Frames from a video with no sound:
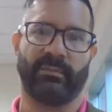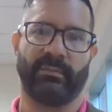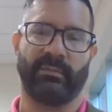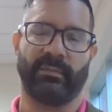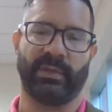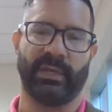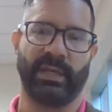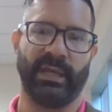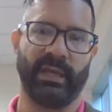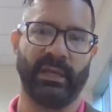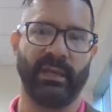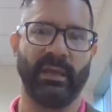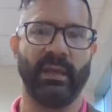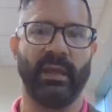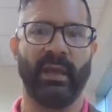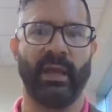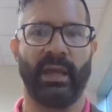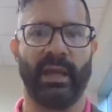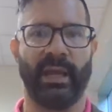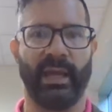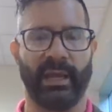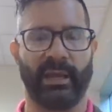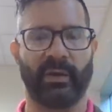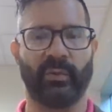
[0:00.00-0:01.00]
Okay?
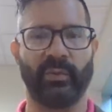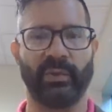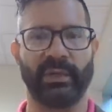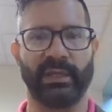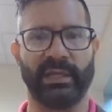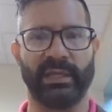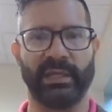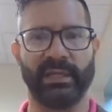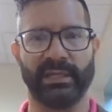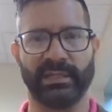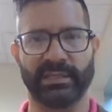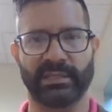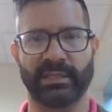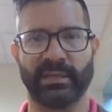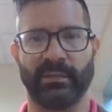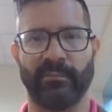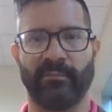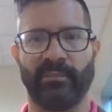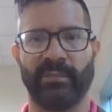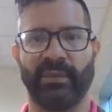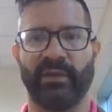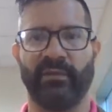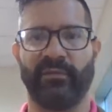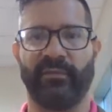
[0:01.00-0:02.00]
Equity is
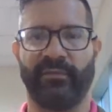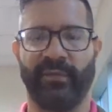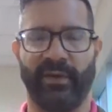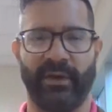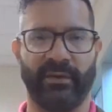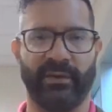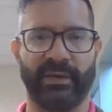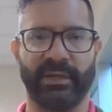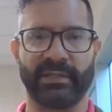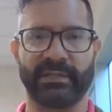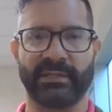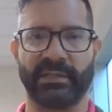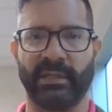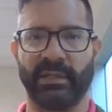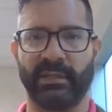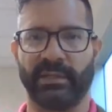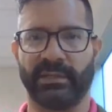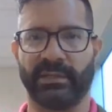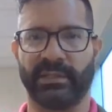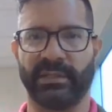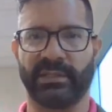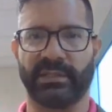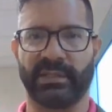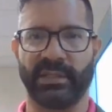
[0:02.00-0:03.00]
fairness,
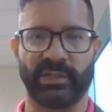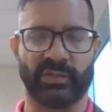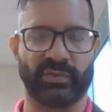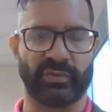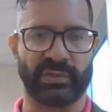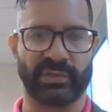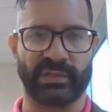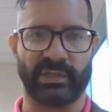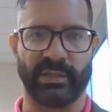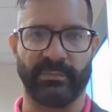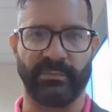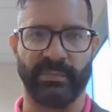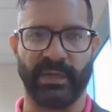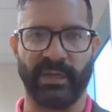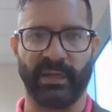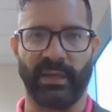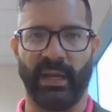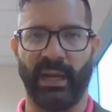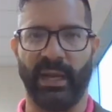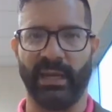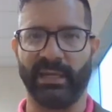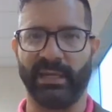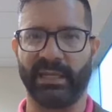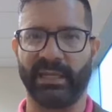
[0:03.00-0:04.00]
disinterestedment,
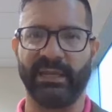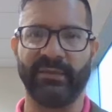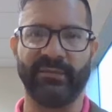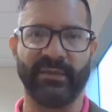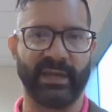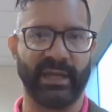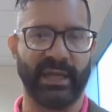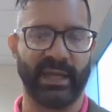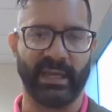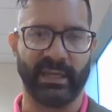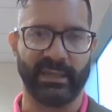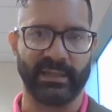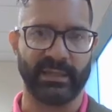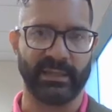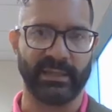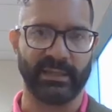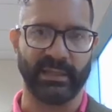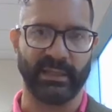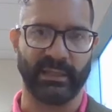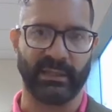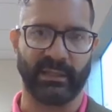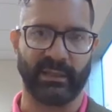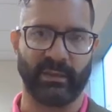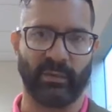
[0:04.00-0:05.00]
and even-handed
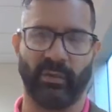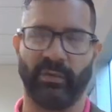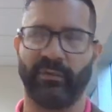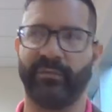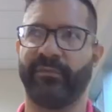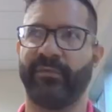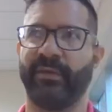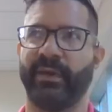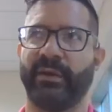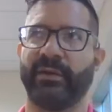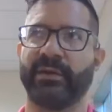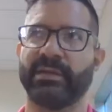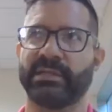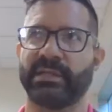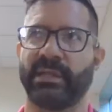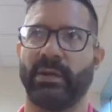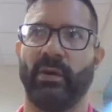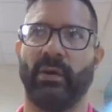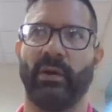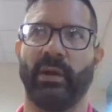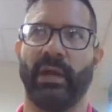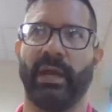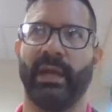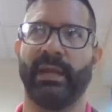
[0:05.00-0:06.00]
dealing, or fairness
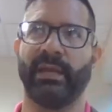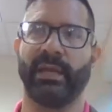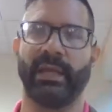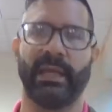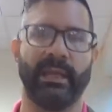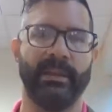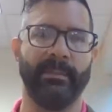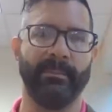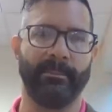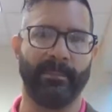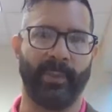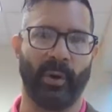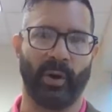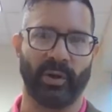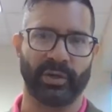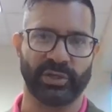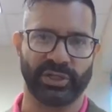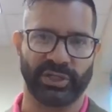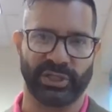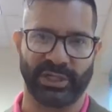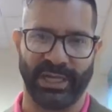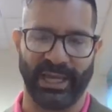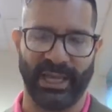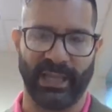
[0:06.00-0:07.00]
and
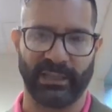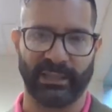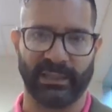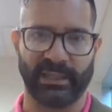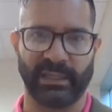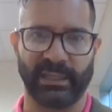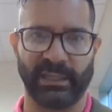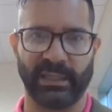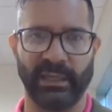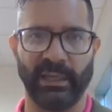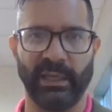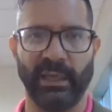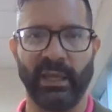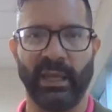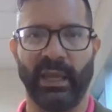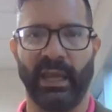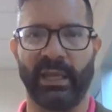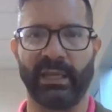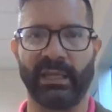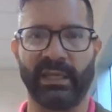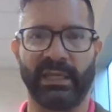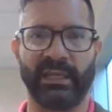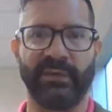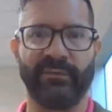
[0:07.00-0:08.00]
impartiality
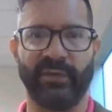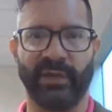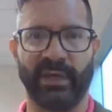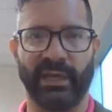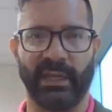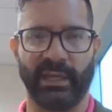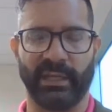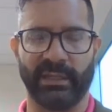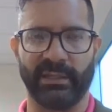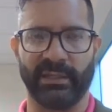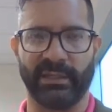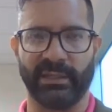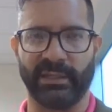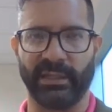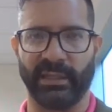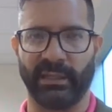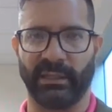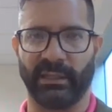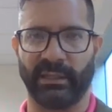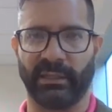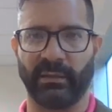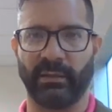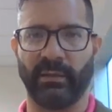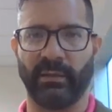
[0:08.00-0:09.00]
and even-handed
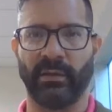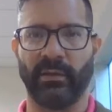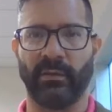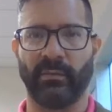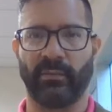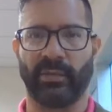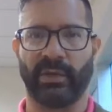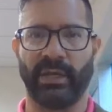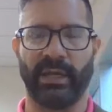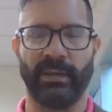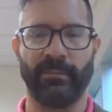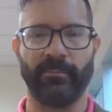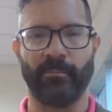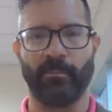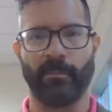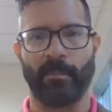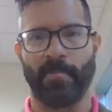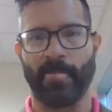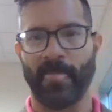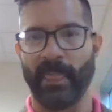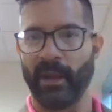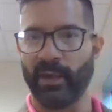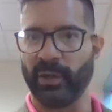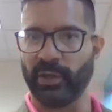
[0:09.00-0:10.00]
dealing. Okay?
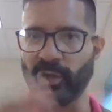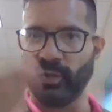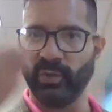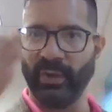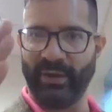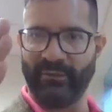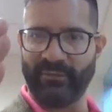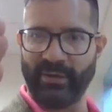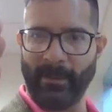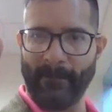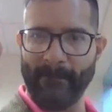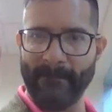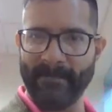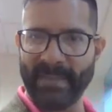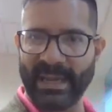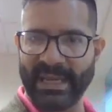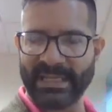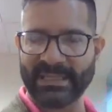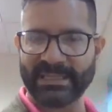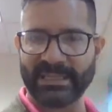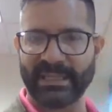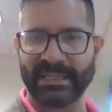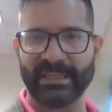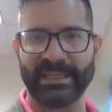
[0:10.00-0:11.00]
You have an
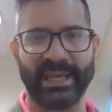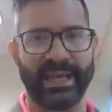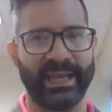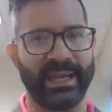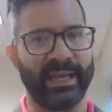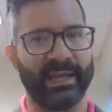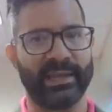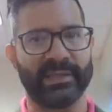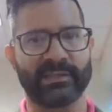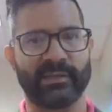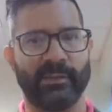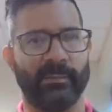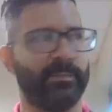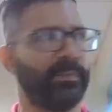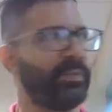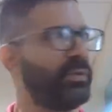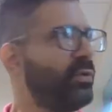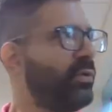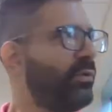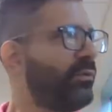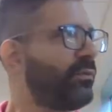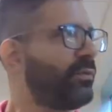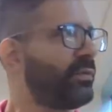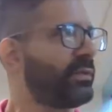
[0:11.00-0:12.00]
amazing day. It's a
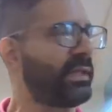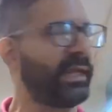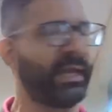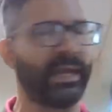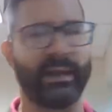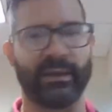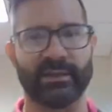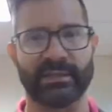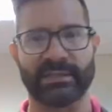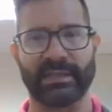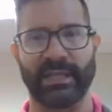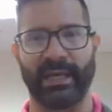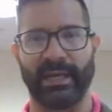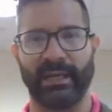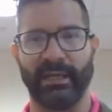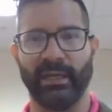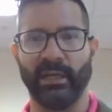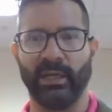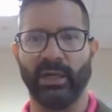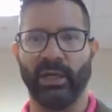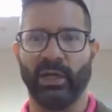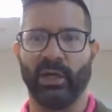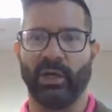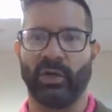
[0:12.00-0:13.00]
beautiful day outside.
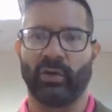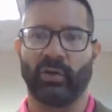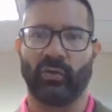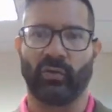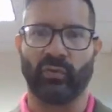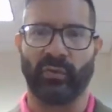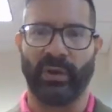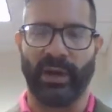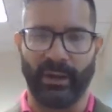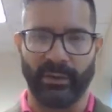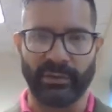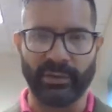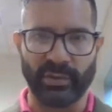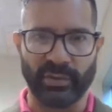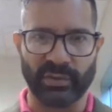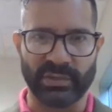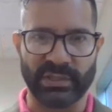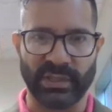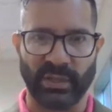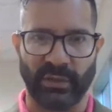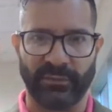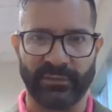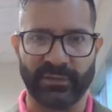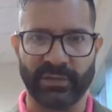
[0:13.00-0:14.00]
Ground
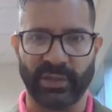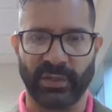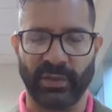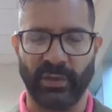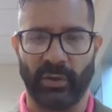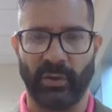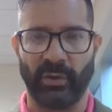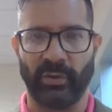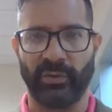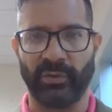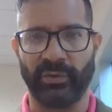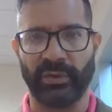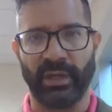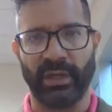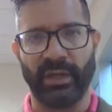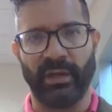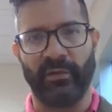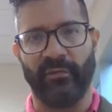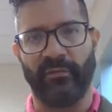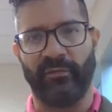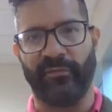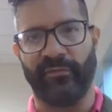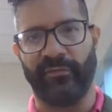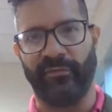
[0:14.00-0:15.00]
yourself to the earth.
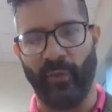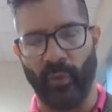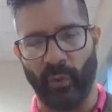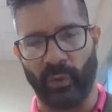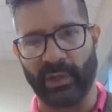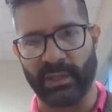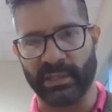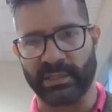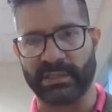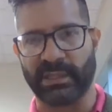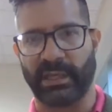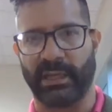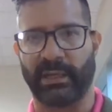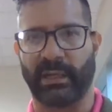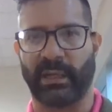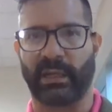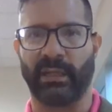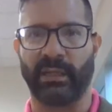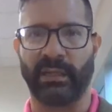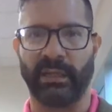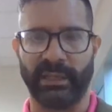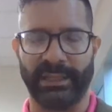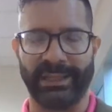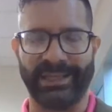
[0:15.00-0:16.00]
Focus on a
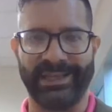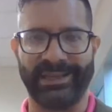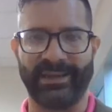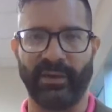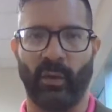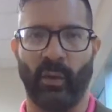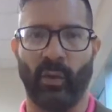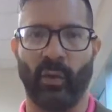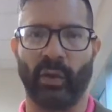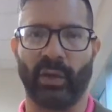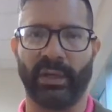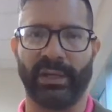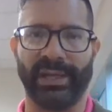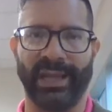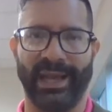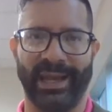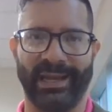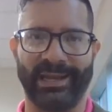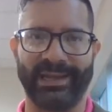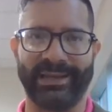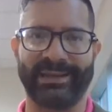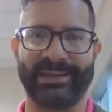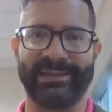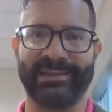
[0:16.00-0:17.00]
clean,
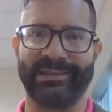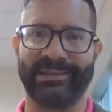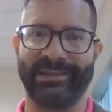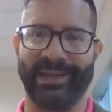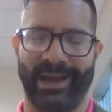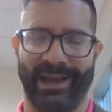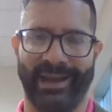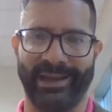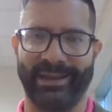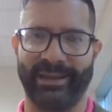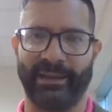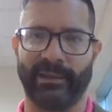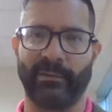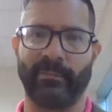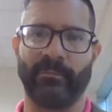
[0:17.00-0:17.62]
organic diet.